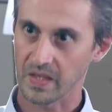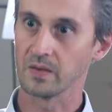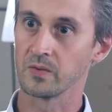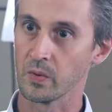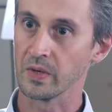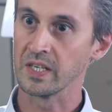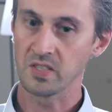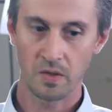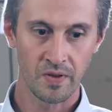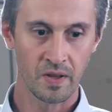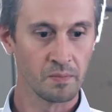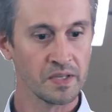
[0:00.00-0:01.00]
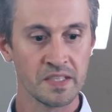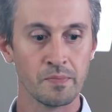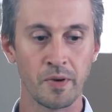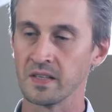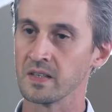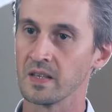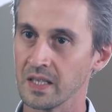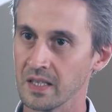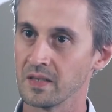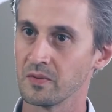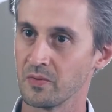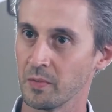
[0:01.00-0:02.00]
So each of them independently
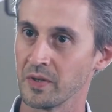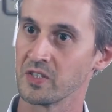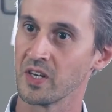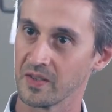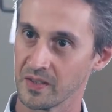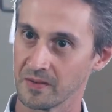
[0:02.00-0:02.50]
from each other.